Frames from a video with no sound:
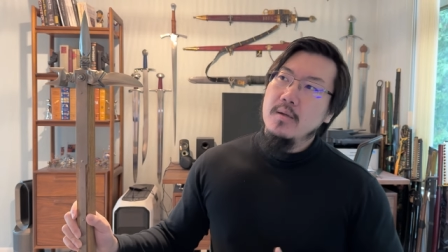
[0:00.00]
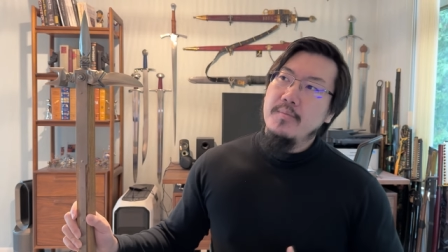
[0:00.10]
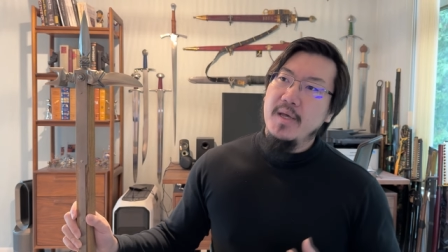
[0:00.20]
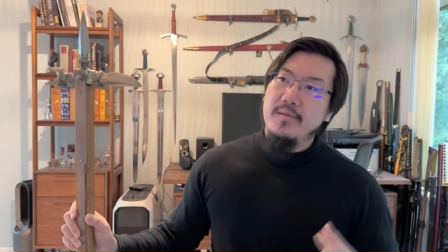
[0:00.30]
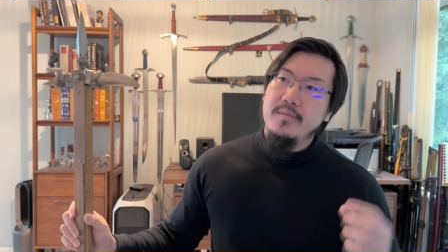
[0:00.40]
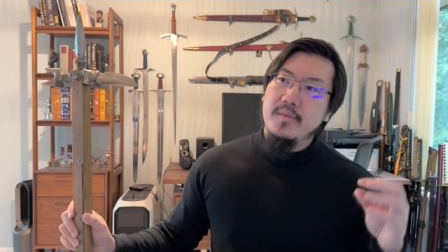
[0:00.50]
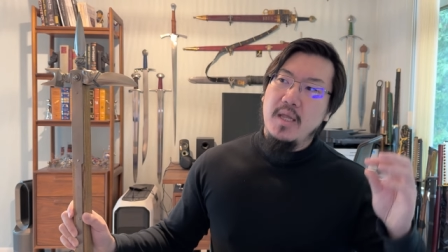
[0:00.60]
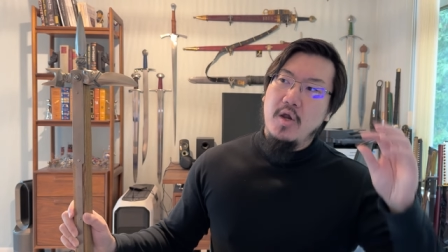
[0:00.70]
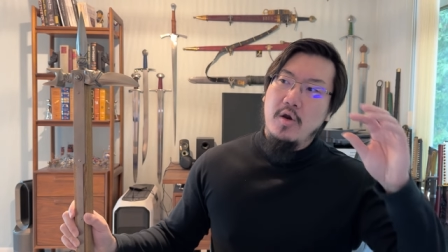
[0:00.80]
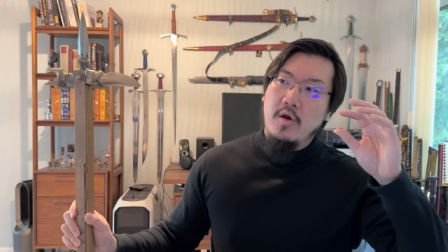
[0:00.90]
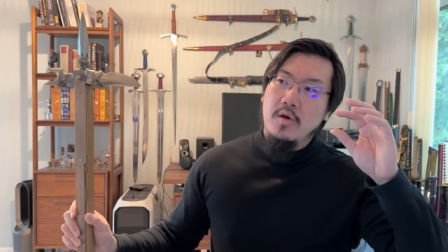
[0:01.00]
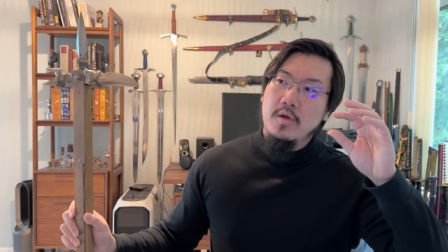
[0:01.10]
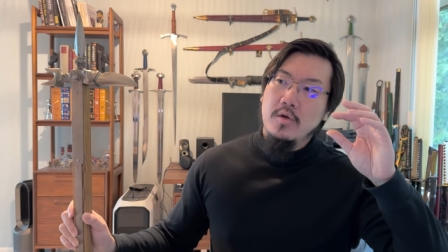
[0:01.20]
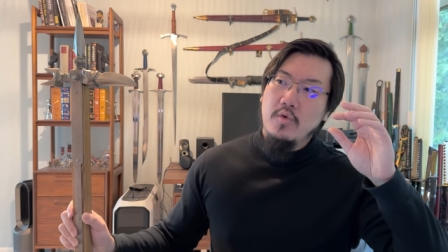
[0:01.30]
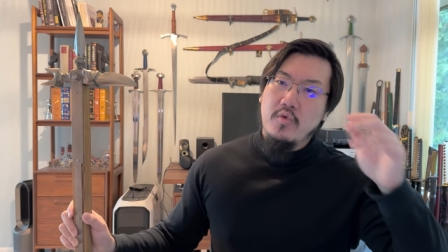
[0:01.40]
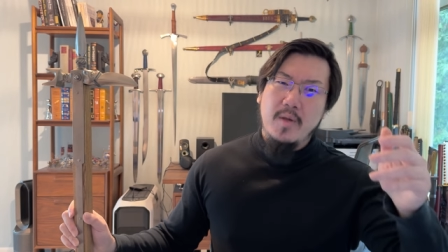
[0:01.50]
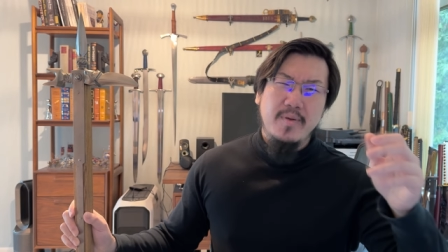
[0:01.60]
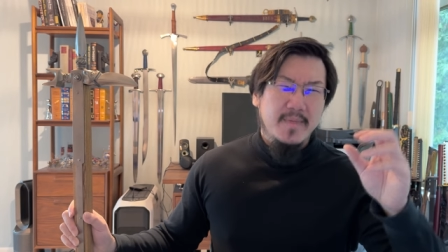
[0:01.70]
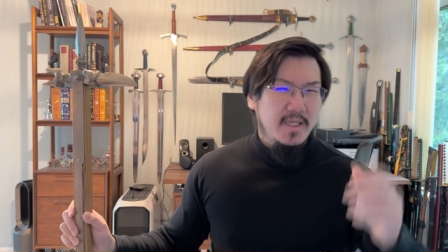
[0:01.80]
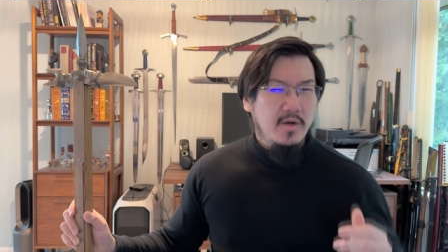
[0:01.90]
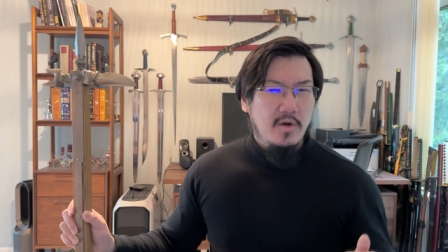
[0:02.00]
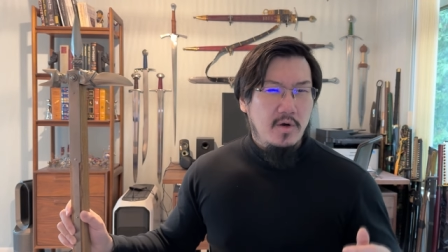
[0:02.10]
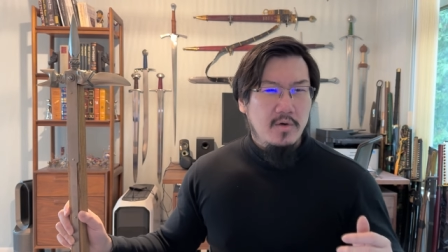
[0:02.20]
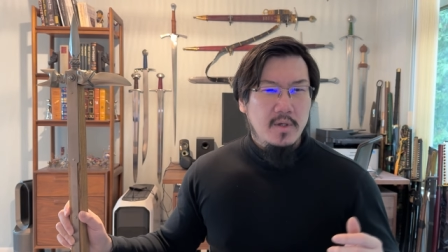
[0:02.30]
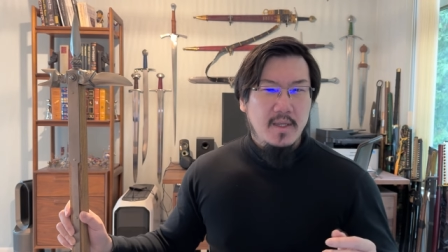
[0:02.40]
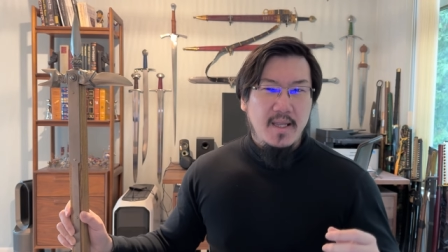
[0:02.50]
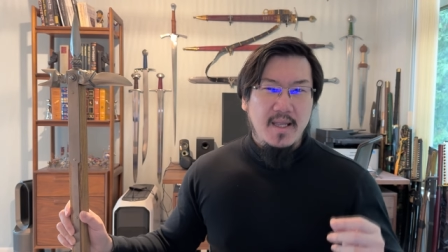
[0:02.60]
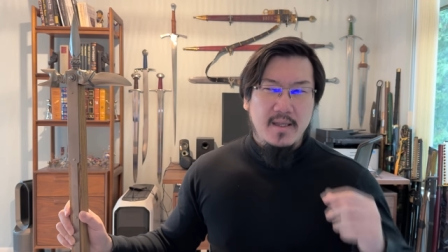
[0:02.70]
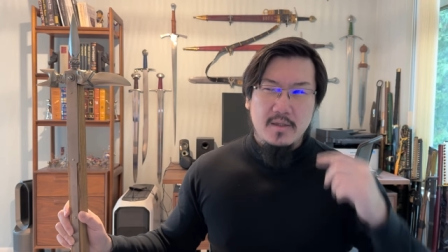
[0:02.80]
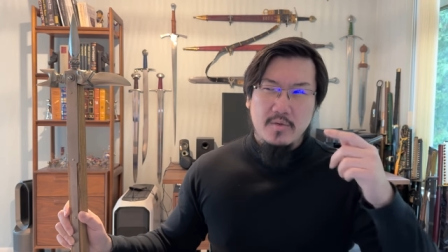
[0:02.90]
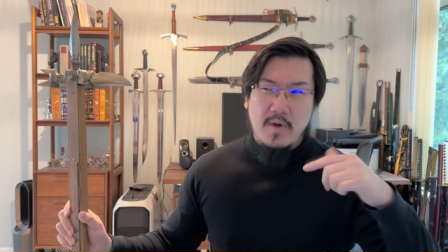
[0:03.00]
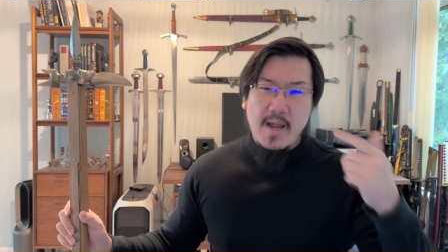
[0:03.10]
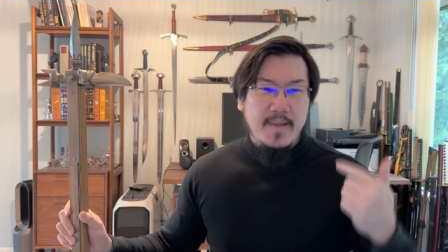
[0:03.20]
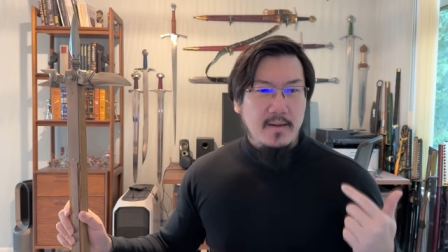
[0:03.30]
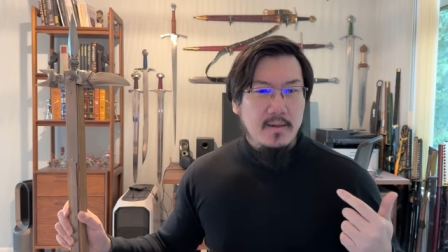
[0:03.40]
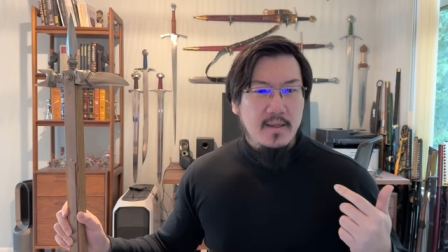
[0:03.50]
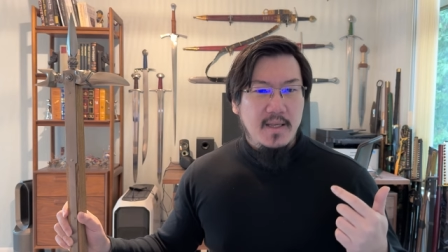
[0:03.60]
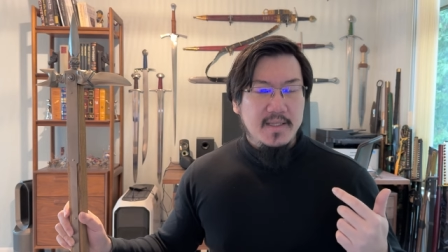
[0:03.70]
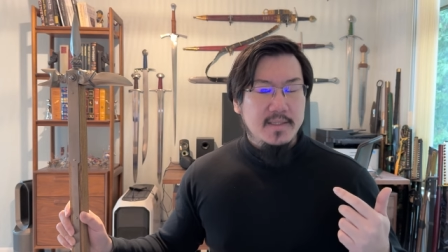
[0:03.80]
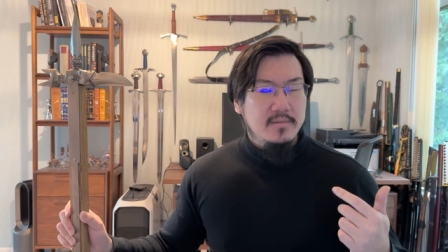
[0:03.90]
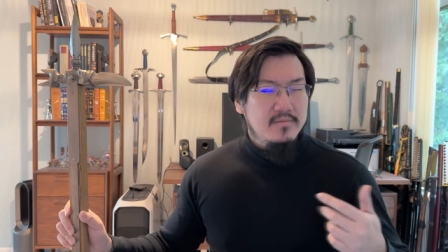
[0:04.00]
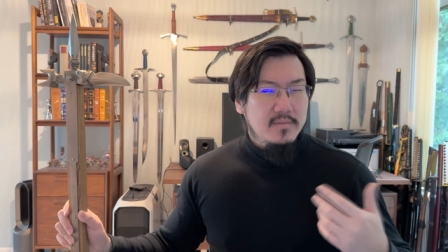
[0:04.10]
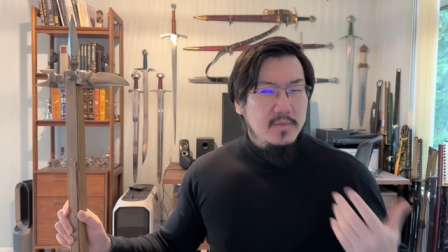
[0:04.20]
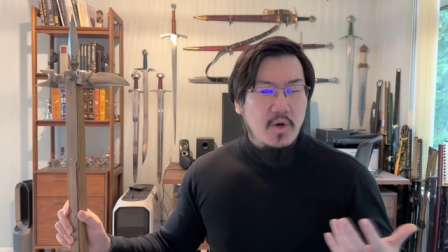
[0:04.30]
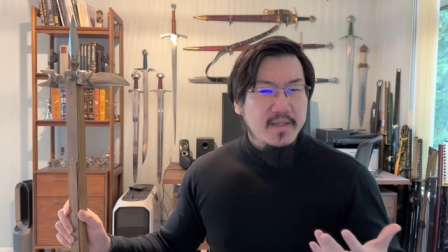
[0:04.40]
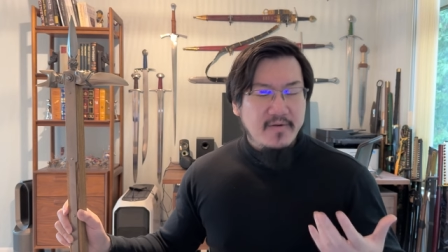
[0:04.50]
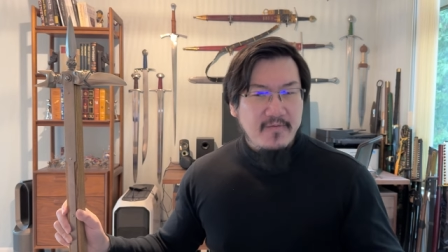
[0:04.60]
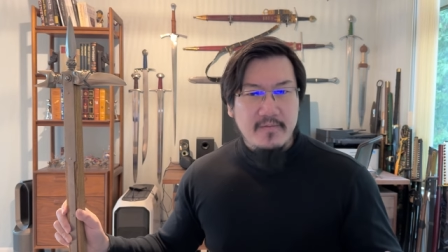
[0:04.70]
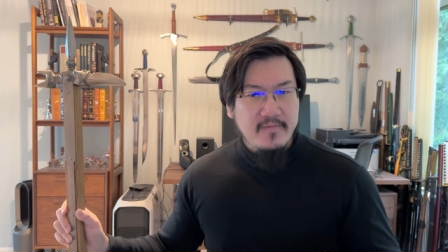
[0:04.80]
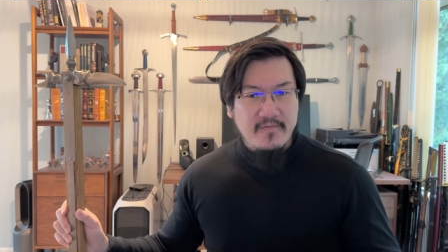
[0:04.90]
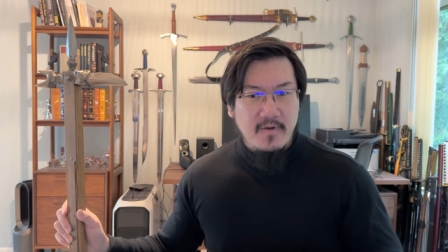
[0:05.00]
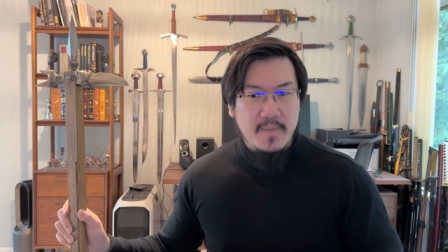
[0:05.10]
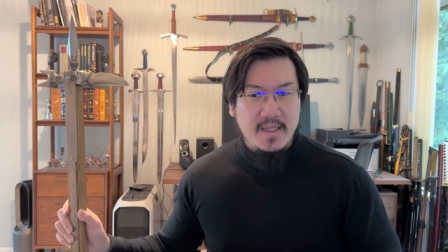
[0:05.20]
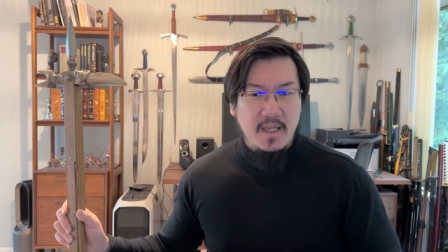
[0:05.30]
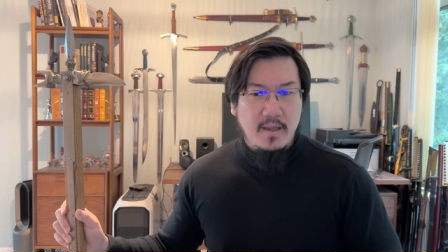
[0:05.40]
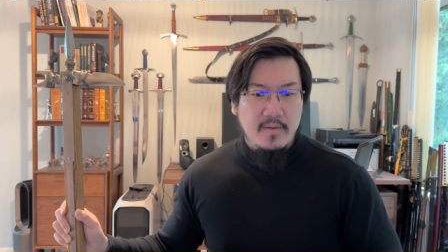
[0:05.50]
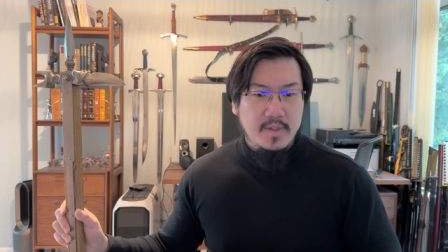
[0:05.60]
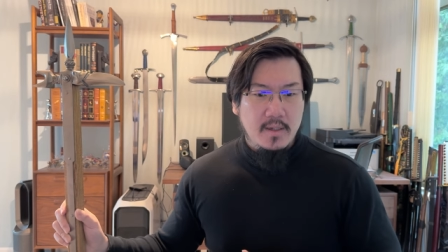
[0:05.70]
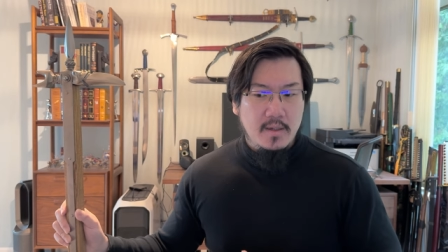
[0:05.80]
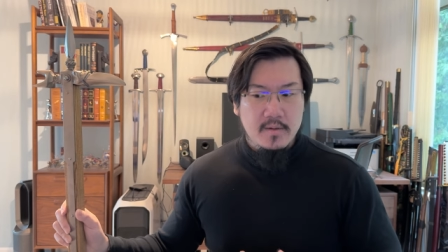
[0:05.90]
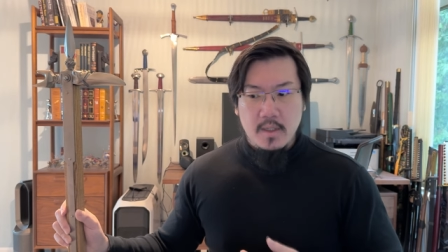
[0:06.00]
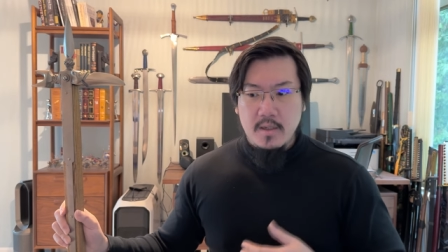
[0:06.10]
but their grip material and the wrapping is quite different from many of the